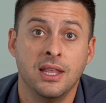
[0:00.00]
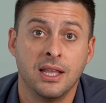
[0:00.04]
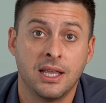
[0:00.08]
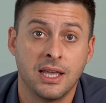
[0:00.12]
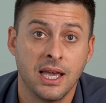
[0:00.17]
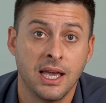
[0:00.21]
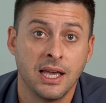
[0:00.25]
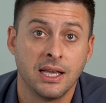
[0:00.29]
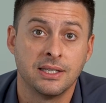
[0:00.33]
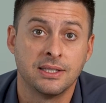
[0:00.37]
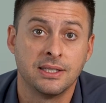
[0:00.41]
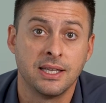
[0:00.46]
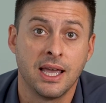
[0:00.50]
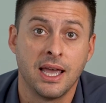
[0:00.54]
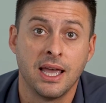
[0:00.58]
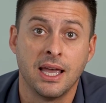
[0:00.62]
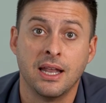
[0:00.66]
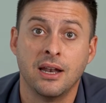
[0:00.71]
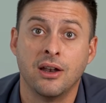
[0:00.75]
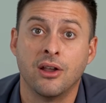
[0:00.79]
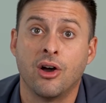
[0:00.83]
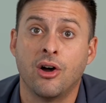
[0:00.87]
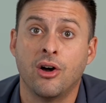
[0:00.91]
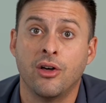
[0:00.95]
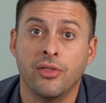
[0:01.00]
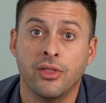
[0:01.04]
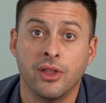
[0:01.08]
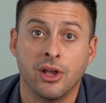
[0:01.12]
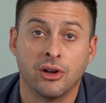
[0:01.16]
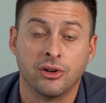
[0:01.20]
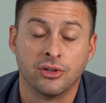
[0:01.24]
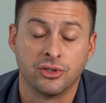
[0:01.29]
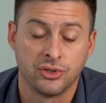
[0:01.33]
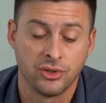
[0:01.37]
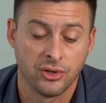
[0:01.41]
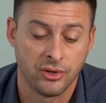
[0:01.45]
Kik's end on
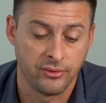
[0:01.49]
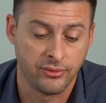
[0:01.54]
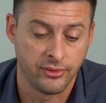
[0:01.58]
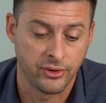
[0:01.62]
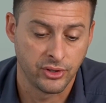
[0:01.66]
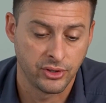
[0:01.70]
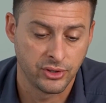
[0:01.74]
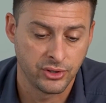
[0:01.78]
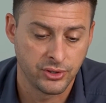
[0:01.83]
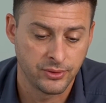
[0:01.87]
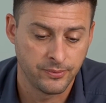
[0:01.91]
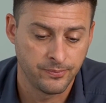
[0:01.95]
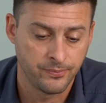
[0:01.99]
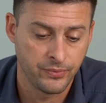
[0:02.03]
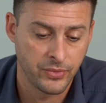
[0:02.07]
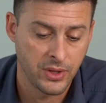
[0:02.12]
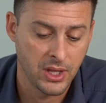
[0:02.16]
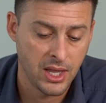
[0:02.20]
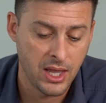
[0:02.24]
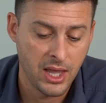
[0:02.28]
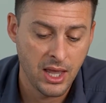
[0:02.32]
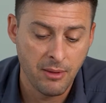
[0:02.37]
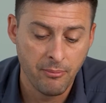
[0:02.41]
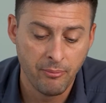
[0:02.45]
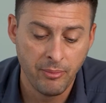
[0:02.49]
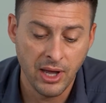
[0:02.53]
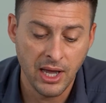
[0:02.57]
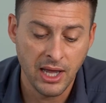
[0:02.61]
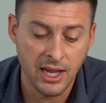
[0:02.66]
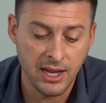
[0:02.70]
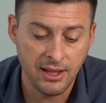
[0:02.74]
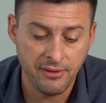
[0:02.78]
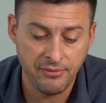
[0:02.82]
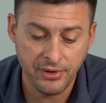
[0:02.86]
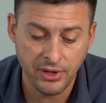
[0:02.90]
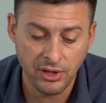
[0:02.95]
their servers
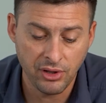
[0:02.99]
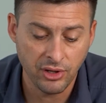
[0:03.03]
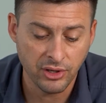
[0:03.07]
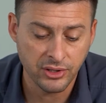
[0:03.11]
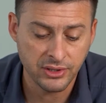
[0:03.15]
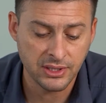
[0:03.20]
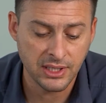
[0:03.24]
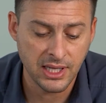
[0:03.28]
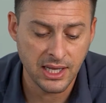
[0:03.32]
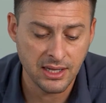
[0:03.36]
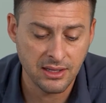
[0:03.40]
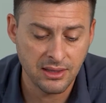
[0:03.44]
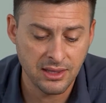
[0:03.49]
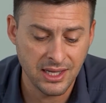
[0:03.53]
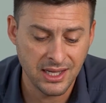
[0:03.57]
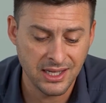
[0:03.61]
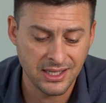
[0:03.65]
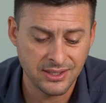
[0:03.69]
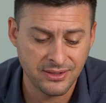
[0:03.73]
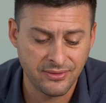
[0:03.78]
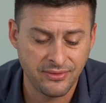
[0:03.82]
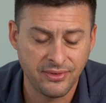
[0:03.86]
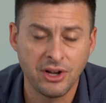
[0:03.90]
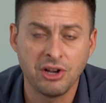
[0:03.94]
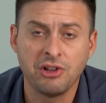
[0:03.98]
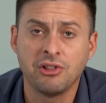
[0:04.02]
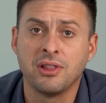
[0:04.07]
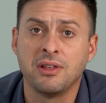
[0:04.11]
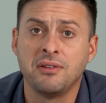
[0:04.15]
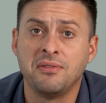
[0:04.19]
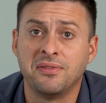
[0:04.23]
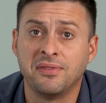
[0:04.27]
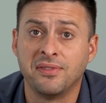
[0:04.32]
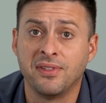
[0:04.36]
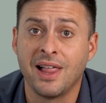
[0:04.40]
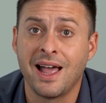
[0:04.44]
but if it looks like this fairly
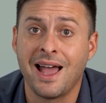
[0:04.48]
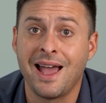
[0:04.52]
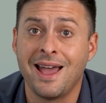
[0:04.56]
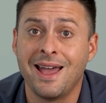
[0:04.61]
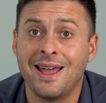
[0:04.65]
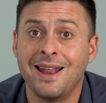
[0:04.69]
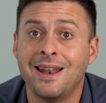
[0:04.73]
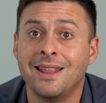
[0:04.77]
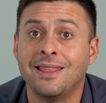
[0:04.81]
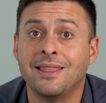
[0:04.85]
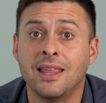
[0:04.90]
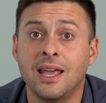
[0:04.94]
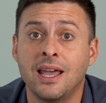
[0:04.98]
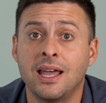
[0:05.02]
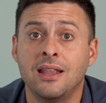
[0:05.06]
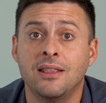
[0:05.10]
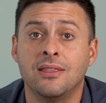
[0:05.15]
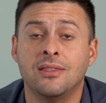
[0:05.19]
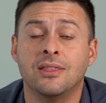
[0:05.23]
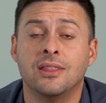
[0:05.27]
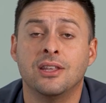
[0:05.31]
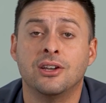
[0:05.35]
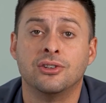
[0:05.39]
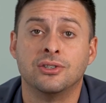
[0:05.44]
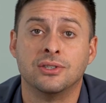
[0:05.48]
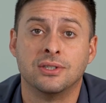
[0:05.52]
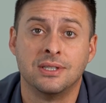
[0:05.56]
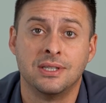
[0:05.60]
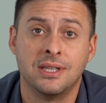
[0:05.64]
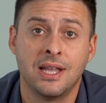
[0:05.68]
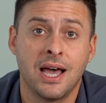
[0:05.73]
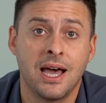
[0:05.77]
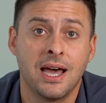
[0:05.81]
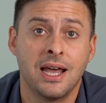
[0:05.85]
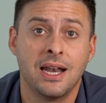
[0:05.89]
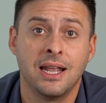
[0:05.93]
flat then there's
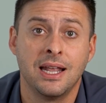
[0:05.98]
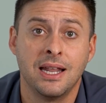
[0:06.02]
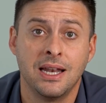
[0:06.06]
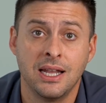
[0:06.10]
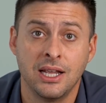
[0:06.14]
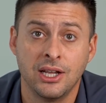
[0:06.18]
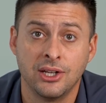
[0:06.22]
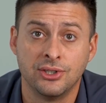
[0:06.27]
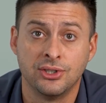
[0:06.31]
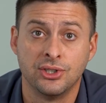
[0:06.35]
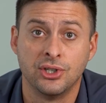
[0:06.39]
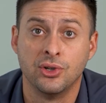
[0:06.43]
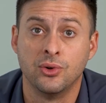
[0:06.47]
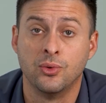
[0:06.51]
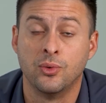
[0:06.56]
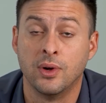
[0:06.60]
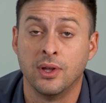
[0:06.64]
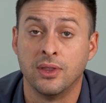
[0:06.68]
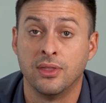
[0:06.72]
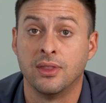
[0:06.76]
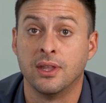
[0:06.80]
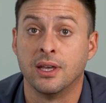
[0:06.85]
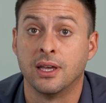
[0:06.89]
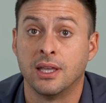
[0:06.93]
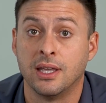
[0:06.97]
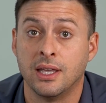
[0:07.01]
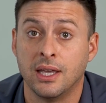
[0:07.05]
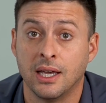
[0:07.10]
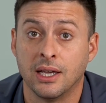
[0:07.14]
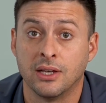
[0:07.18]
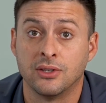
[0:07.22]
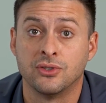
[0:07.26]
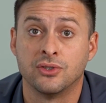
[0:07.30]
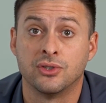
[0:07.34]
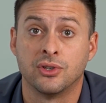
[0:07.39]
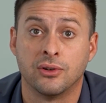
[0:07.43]
not an issue with the
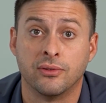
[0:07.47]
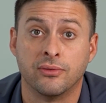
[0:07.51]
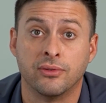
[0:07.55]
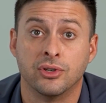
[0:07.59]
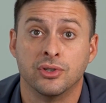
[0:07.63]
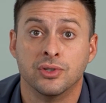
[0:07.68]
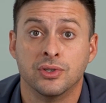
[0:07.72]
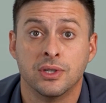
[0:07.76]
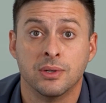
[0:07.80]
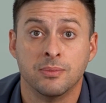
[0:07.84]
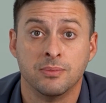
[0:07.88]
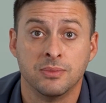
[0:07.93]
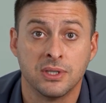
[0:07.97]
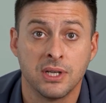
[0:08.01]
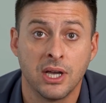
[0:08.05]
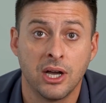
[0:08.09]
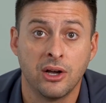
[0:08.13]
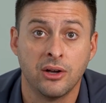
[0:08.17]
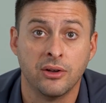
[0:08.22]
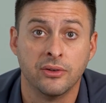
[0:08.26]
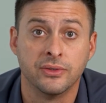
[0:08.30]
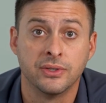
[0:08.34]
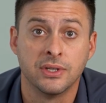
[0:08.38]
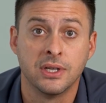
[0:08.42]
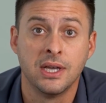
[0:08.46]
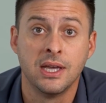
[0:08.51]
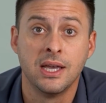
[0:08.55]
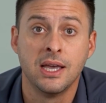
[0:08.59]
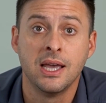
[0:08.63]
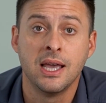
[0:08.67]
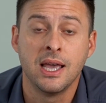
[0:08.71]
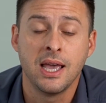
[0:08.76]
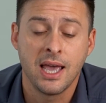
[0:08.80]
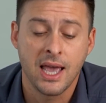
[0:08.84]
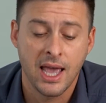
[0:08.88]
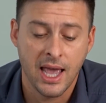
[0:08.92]
Kik servers themselves
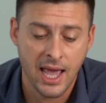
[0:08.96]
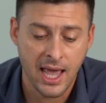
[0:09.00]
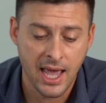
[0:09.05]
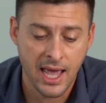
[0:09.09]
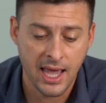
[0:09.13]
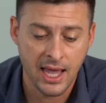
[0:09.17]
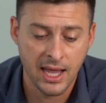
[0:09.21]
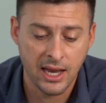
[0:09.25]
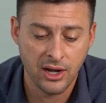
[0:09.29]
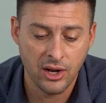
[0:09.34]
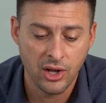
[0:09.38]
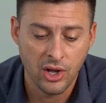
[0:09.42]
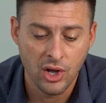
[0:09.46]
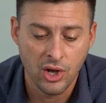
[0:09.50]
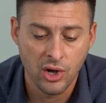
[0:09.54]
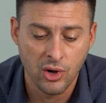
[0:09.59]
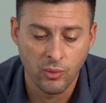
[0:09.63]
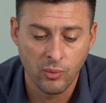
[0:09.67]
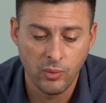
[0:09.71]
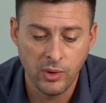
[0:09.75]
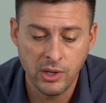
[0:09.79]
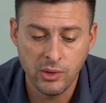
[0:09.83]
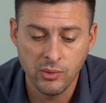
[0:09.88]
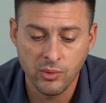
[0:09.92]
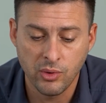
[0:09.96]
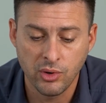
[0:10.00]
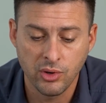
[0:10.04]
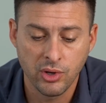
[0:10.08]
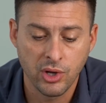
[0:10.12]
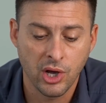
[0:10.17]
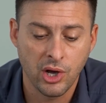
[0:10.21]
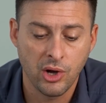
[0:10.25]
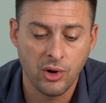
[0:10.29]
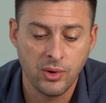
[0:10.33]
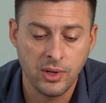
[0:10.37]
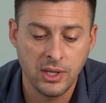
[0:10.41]
and we will
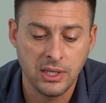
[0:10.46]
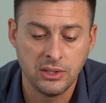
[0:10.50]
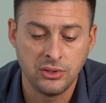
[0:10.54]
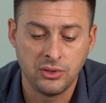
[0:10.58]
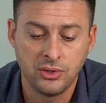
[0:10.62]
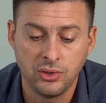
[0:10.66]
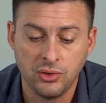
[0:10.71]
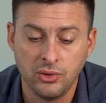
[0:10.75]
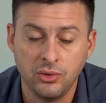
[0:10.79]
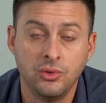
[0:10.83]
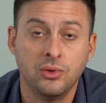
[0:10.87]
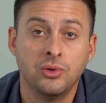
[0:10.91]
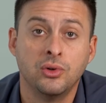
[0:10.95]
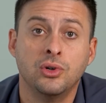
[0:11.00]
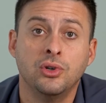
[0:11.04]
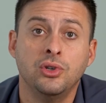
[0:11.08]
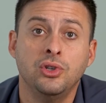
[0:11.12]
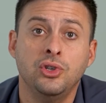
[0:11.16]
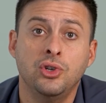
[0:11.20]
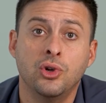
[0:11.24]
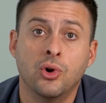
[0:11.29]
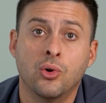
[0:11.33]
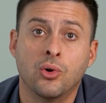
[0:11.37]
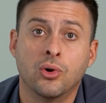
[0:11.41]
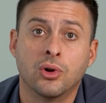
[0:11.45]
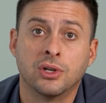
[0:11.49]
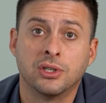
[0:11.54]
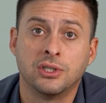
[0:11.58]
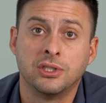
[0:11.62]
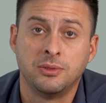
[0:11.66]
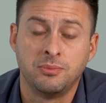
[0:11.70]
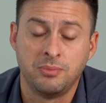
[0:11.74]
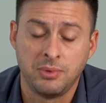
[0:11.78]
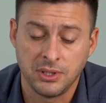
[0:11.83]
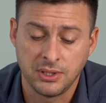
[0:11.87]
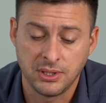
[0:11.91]
go into your
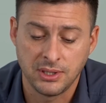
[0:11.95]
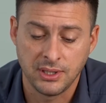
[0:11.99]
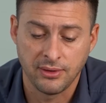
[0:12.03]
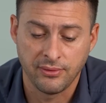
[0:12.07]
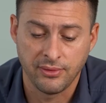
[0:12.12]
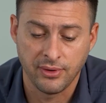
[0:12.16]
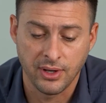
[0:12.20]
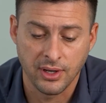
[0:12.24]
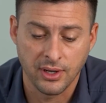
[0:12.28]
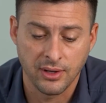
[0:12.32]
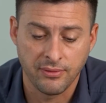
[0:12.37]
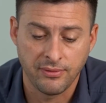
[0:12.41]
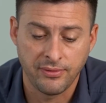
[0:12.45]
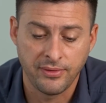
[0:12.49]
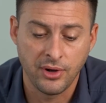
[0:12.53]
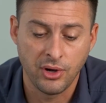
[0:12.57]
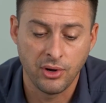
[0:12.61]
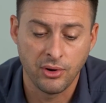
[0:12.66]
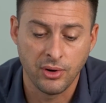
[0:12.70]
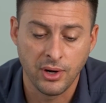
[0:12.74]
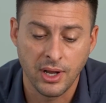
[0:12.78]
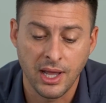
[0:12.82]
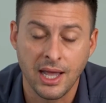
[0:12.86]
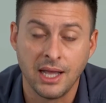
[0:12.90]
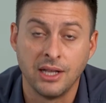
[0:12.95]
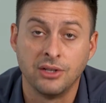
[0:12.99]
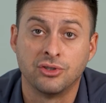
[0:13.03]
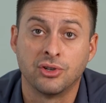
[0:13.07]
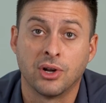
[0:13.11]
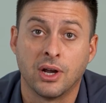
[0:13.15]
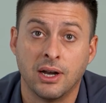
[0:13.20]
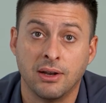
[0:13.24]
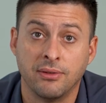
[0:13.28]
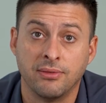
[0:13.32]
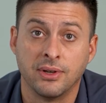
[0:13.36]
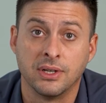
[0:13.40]
specific phone and
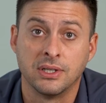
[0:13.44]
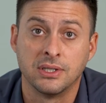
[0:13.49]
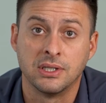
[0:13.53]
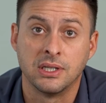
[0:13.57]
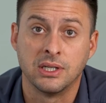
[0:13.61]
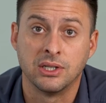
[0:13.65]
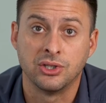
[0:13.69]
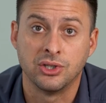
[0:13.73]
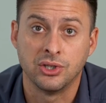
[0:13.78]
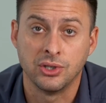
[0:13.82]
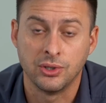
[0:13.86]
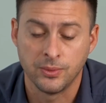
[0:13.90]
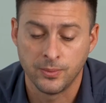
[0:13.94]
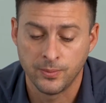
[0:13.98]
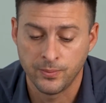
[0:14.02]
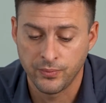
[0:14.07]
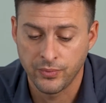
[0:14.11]
try to fix the issue